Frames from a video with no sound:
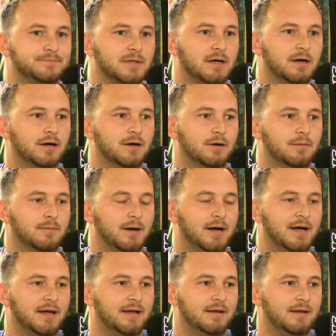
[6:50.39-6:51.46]

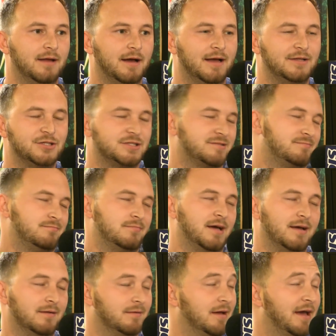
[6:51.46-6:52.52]
I
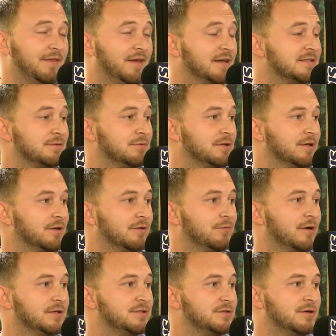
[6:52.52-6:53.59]
don't know. I think it's a really good
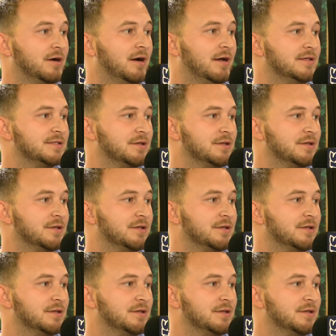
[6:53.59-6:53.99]
restaurant.